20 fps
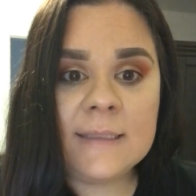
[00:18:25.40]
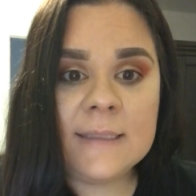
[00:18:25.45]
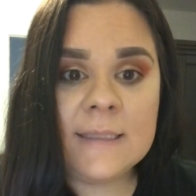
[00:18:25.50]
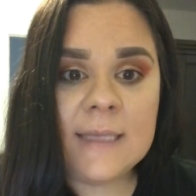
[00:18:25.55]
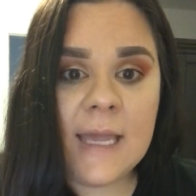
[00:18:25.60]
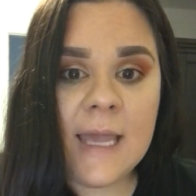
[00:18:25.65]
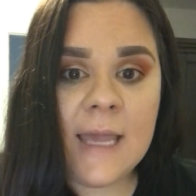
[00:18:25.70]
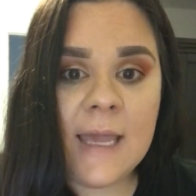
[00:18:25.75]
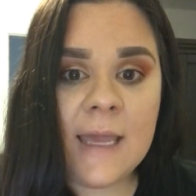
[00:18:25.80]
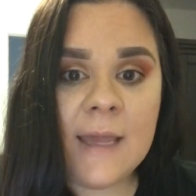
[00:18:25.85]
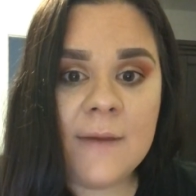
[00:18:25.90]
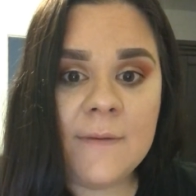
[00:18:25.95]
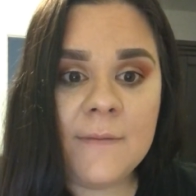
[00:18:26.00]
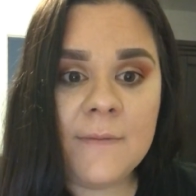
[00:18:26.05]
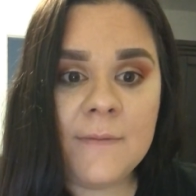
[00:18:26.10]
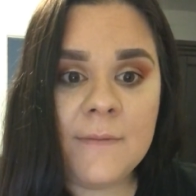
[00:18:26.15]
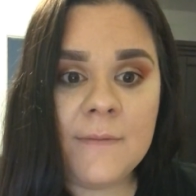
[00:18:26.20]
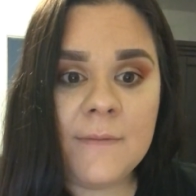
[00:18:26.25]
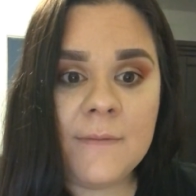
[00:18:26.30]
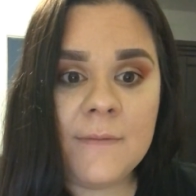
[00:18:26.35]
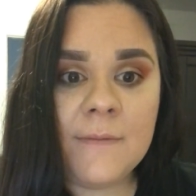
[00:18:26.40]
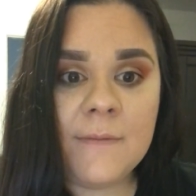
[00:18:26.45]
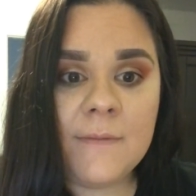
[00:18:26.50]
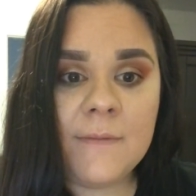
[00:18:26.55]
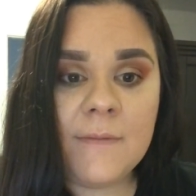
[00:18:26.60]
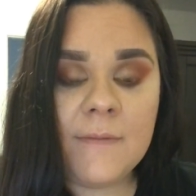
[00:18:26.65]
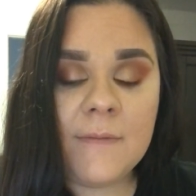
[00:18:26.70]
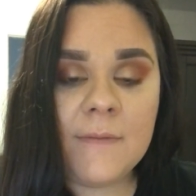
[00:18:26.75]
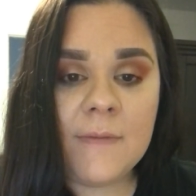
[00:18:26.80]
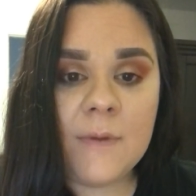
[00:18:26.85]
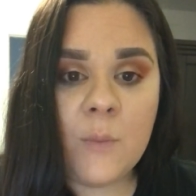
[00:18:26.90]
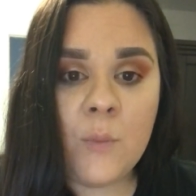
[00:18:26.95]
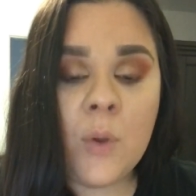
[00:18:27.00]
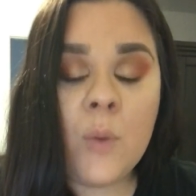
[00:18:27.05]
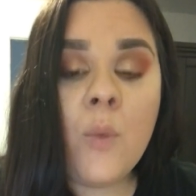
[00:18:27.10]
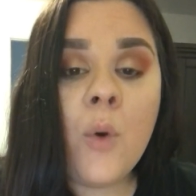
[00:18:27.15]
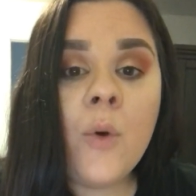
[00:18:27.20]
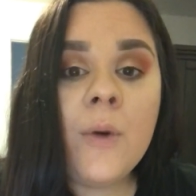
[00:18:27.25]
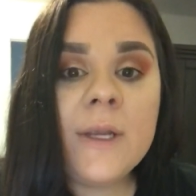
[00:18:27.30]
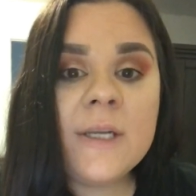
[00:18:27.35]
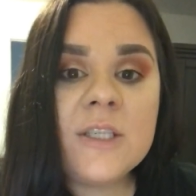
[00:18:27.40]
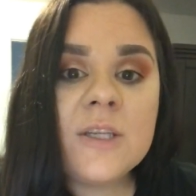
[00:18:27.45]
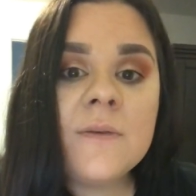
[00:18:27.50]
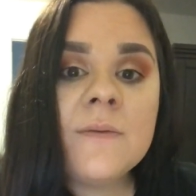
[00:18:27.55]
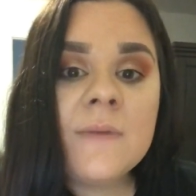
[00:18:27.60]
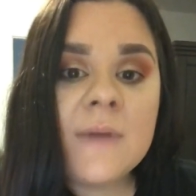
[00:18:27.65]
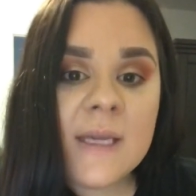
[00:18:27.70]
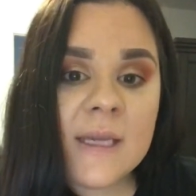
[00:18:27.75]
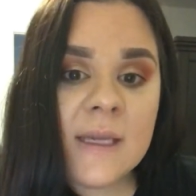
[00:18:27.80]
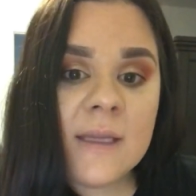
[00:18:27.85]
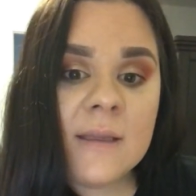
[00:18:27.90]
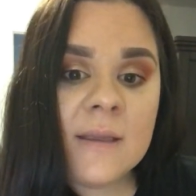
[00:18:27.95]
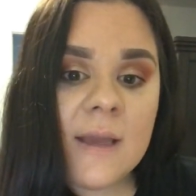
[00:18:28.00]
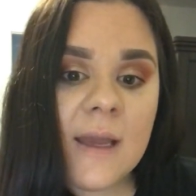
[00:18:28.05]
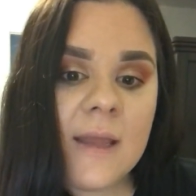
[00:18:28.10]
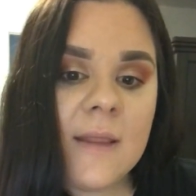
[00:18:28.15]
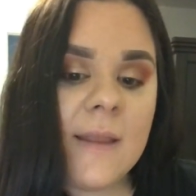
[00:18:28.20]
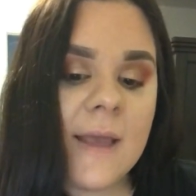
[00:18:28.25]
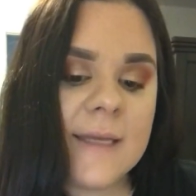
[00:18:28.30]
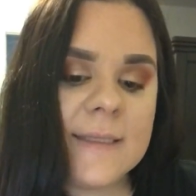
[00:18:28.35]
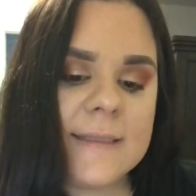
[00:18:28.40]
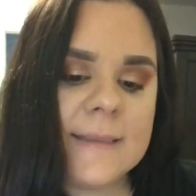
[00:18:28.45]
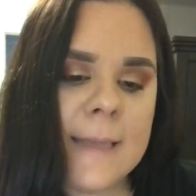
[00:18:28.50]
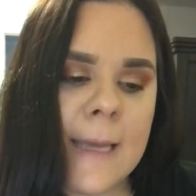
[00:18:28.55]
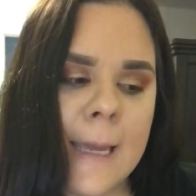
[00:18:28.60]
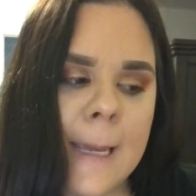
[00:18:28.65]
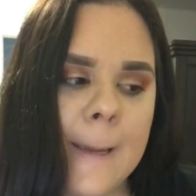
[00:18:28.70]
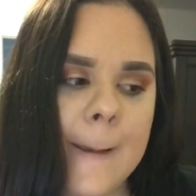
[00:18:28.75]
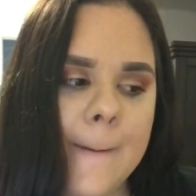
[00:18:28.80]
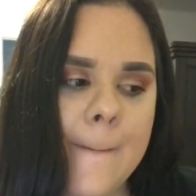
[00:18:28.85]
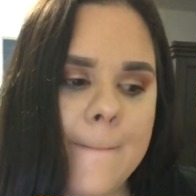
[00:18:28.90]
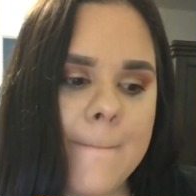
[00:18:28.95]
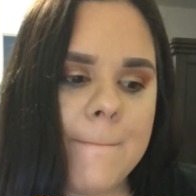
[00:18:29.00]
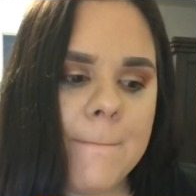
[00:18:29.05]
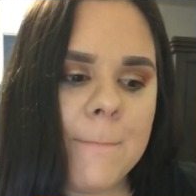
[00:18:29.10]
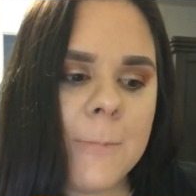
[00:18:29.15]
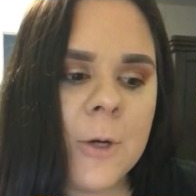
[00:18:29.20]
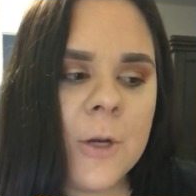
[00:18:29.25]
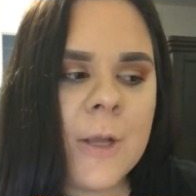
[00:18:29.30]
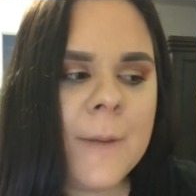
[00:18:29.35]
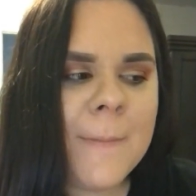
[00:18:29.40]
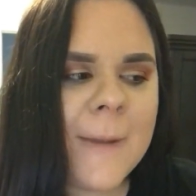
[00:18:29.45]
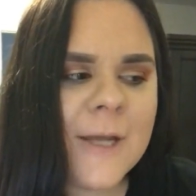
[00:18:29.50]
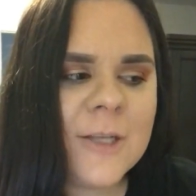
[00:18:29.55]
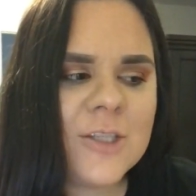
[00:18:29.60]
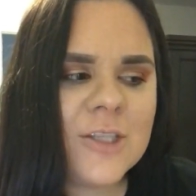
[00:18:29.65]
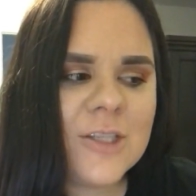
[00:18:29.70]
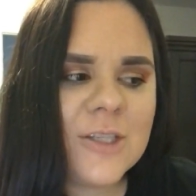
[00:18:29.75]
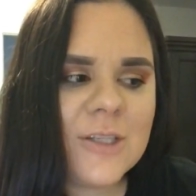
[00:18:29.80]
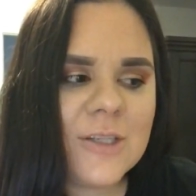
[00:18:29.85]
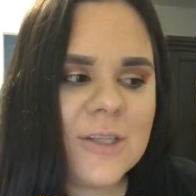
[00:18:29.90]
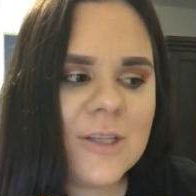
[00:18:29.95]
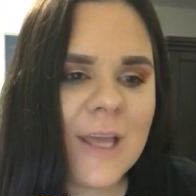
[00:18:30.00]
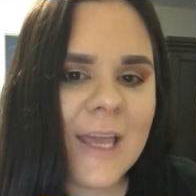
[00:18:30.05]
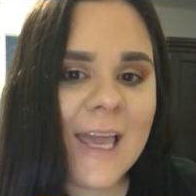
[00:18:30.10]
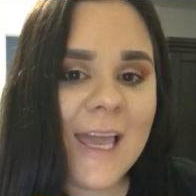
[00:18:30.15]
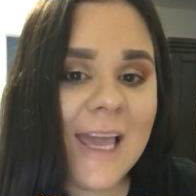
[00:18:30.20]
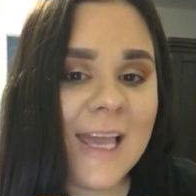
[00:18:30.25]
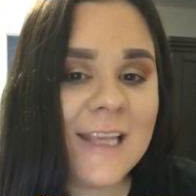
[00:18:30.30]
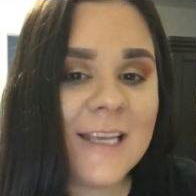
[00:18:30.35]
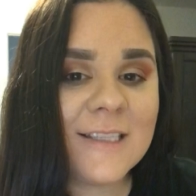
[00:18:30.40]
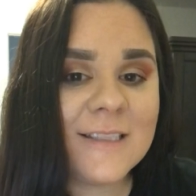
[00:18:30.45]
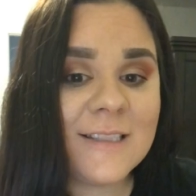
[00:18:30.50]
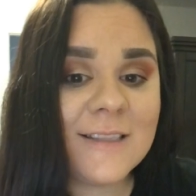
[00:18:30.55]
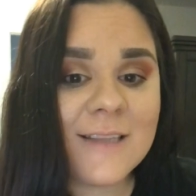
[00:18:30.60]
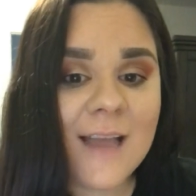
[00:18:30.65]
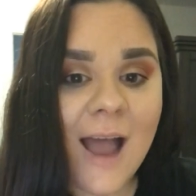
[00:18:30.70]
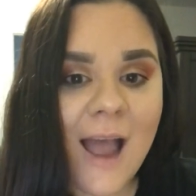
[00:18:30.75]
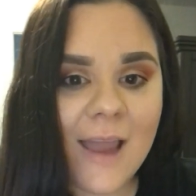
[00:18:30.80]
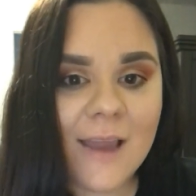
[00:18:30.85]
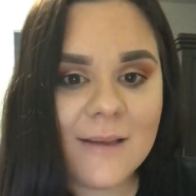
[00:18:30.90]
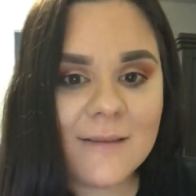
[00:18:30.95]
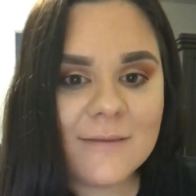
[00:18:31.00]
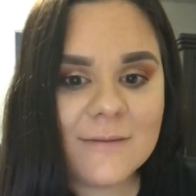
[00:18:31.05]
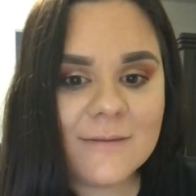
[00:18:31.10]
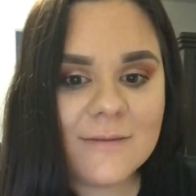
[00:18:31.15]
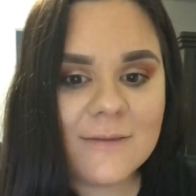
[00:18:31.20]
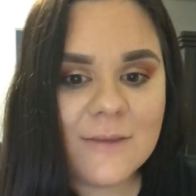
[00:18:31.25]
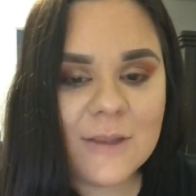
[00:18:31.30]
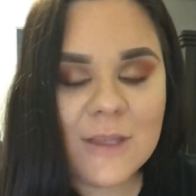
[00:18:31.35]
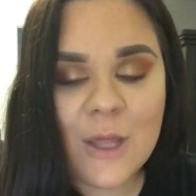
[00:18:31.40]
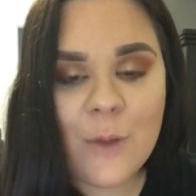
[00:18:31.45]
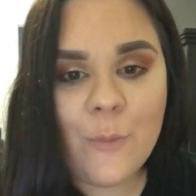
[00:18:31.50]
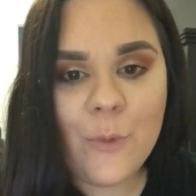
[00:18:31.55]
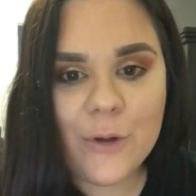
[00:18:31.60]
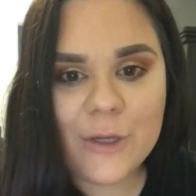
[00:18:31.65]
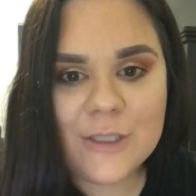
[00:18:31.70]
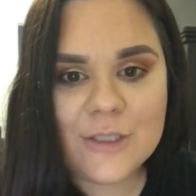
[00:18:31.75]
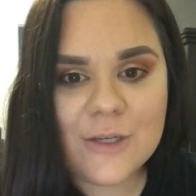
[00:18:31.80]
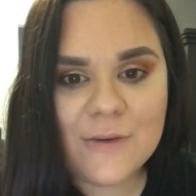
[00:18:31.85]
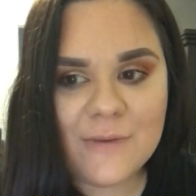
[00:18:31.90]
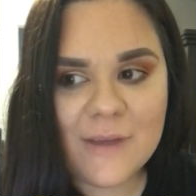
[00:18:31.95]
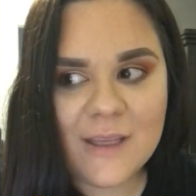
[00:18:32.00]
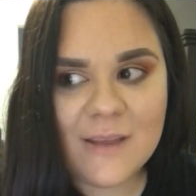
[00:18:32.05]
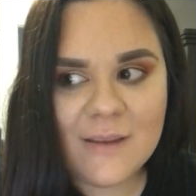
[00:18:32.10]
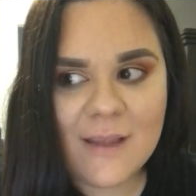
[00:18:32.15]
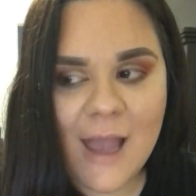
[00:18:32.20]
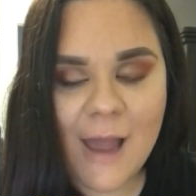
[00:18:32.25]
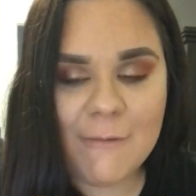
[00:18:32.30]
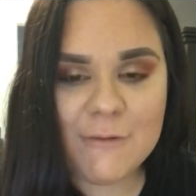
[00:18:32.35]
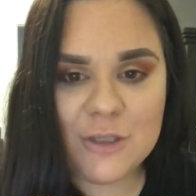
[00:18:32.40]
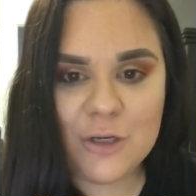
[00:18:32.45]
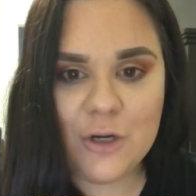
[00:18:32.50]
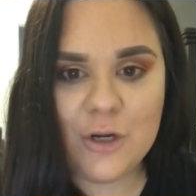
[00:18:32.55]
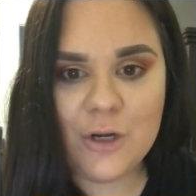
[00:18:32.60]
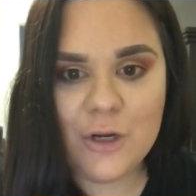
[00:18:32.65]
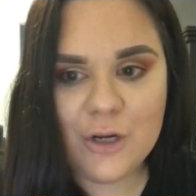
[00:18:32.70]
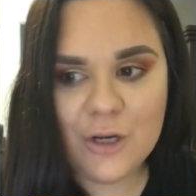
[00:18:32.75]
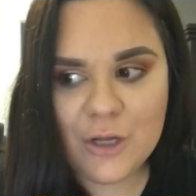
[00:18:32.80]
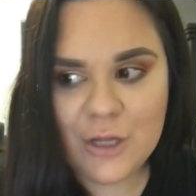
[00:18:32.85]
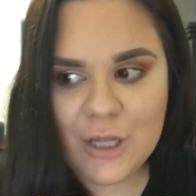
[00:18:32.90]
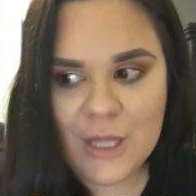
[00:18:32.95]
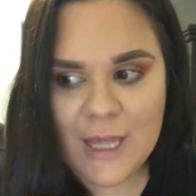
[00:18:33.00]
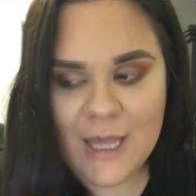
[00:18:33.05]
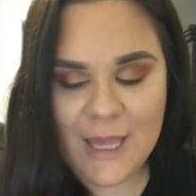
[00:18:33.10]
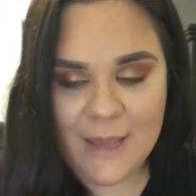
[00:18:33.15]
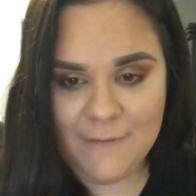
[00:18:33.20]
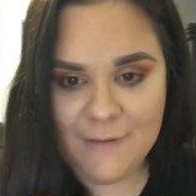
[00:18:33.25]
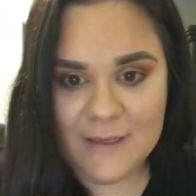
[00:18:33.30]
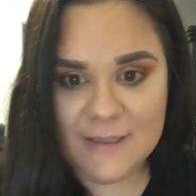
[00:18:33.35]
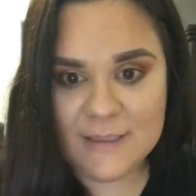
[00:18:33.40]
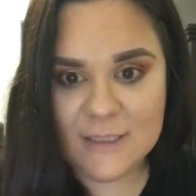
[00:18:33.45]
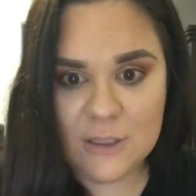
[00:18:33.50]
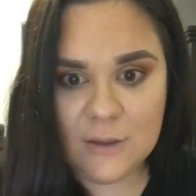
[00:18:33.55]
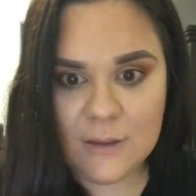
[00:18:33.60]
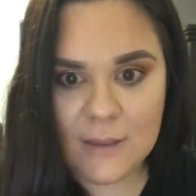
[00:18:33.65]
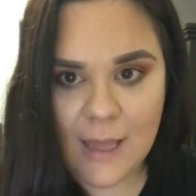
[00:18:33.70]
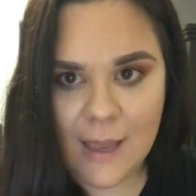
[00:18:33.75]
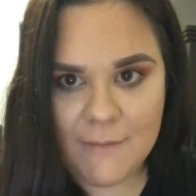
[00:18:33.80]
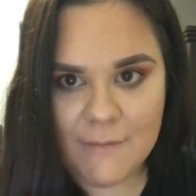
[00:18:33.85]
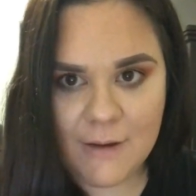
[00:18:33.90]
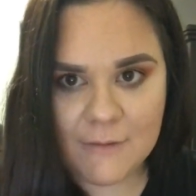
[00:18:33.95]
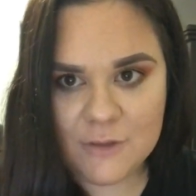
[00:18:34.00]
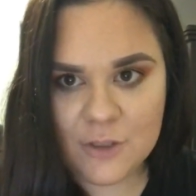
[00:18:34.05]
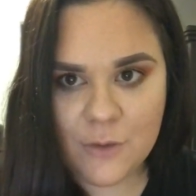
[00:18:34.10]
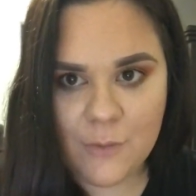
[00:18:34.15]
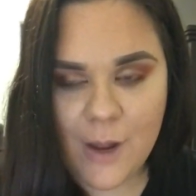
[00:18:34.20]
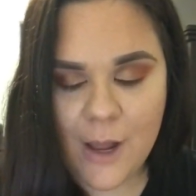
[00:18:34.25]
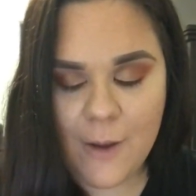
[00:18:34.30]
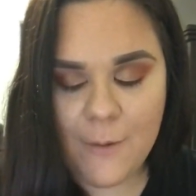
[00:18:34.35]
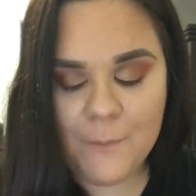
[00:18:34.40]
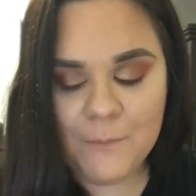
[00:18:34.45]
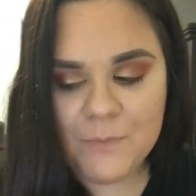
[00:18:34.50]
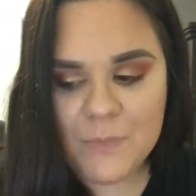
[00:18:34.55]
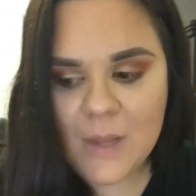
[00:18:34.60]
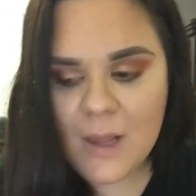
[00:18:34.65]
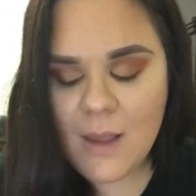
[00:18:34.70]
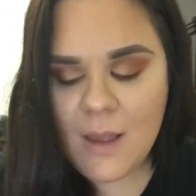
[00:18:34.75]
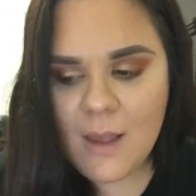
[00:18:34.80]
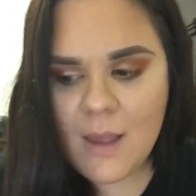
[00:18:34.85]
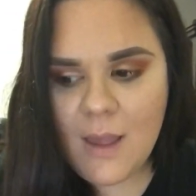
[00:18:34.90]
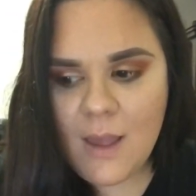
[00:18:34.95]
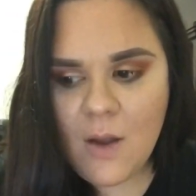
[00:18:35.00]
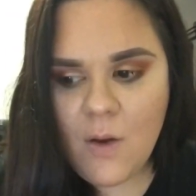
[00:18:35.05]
And if we won't intervene unless pretty much he doesn't die, then we'll intervene after, if he's still alive after a while.